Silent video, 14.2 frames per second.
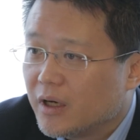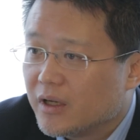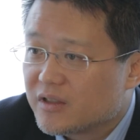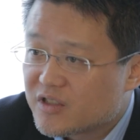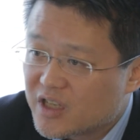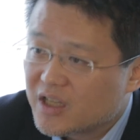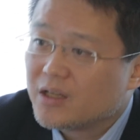
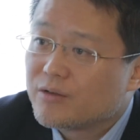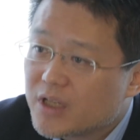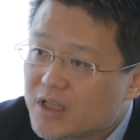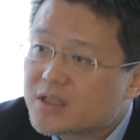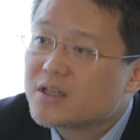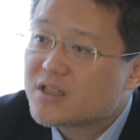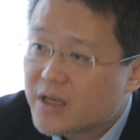It's
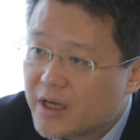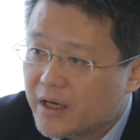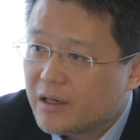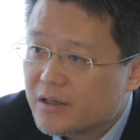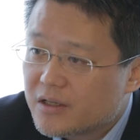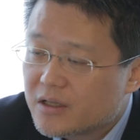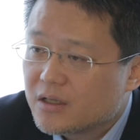generation
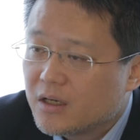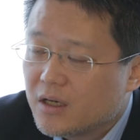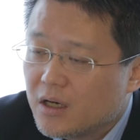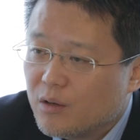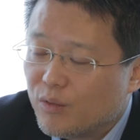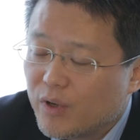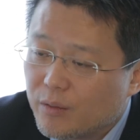change
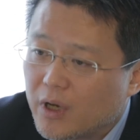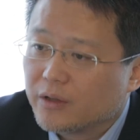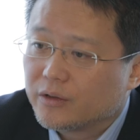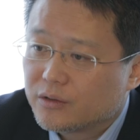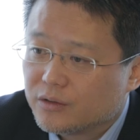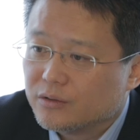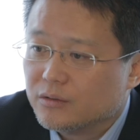we
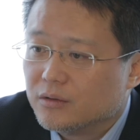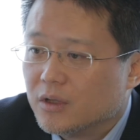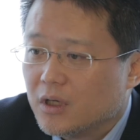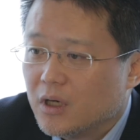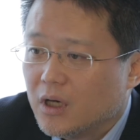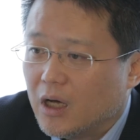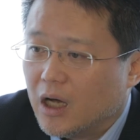want to
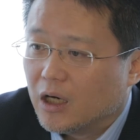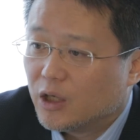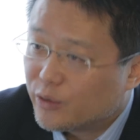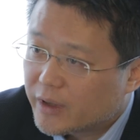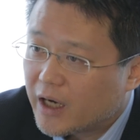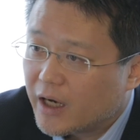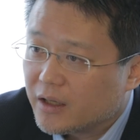
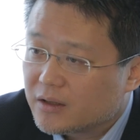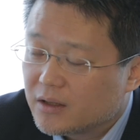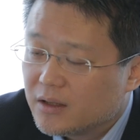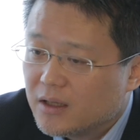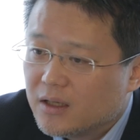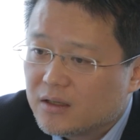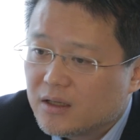look at.
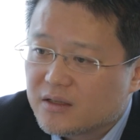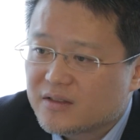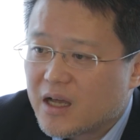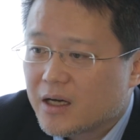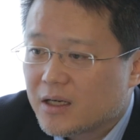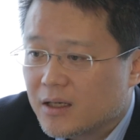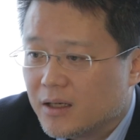The
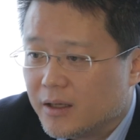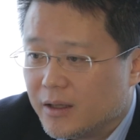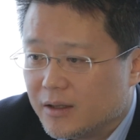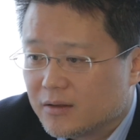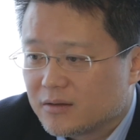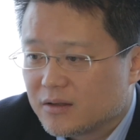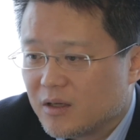second
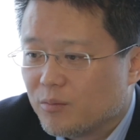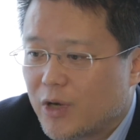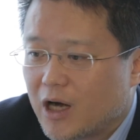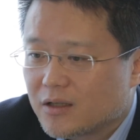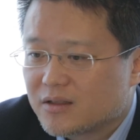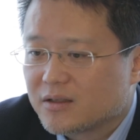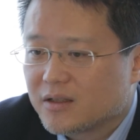is in
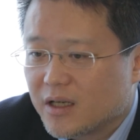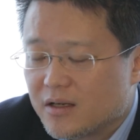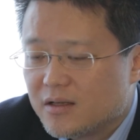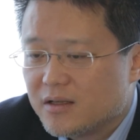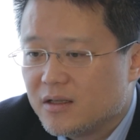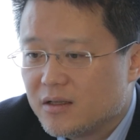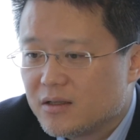past
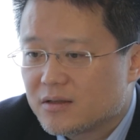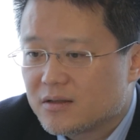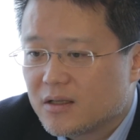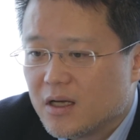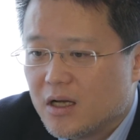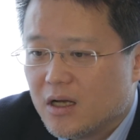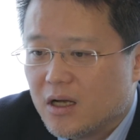10
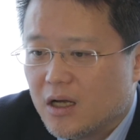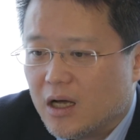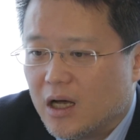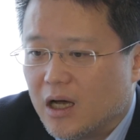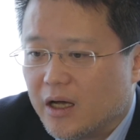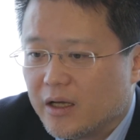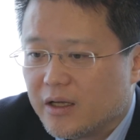years,
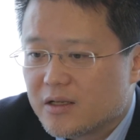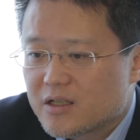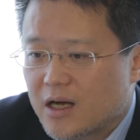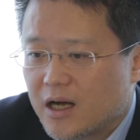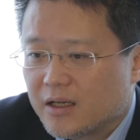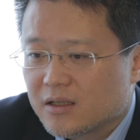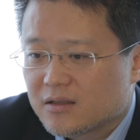in
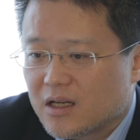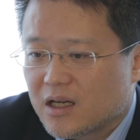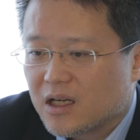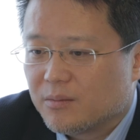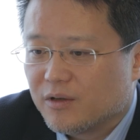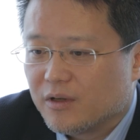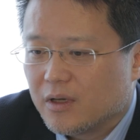China
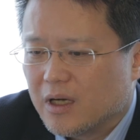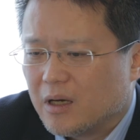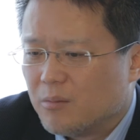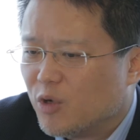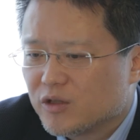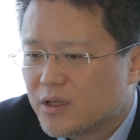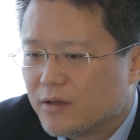startup,
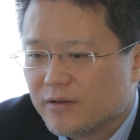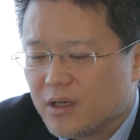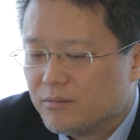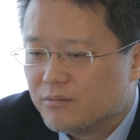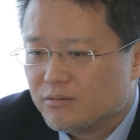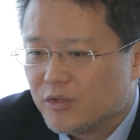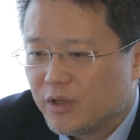most of
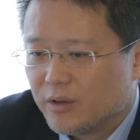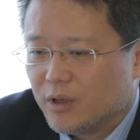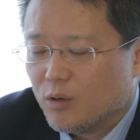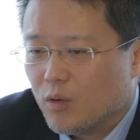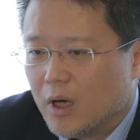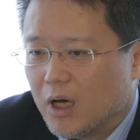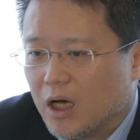them,
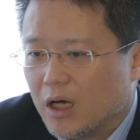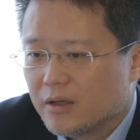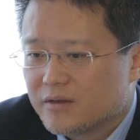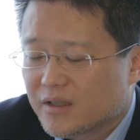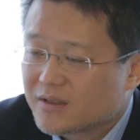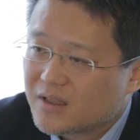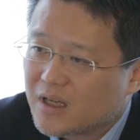
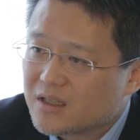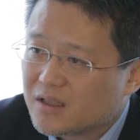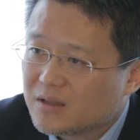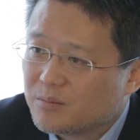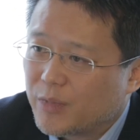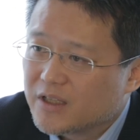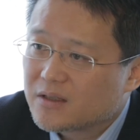success
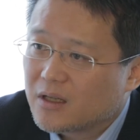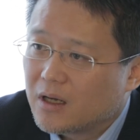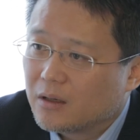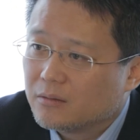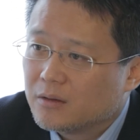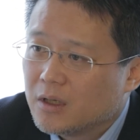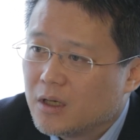is based
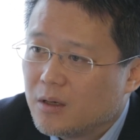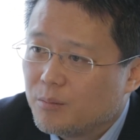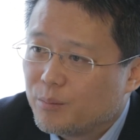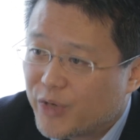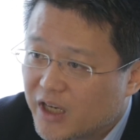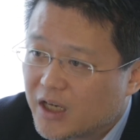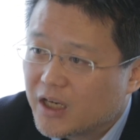on
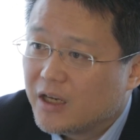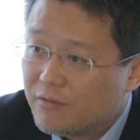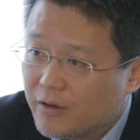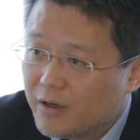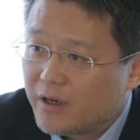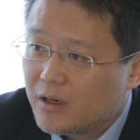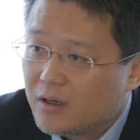
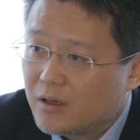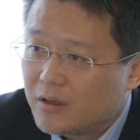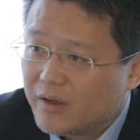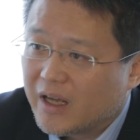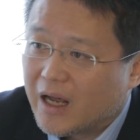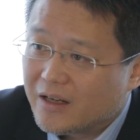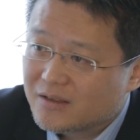behavior.
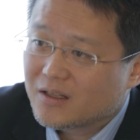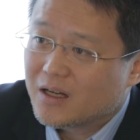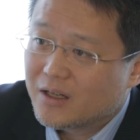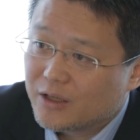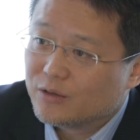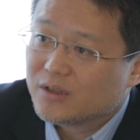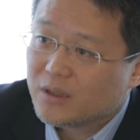They
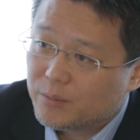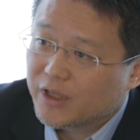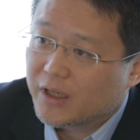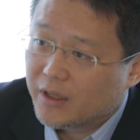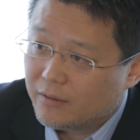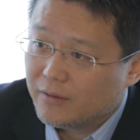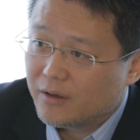understand user
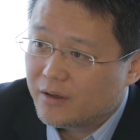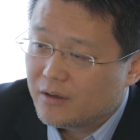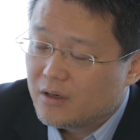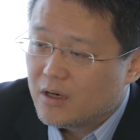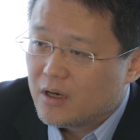behavior.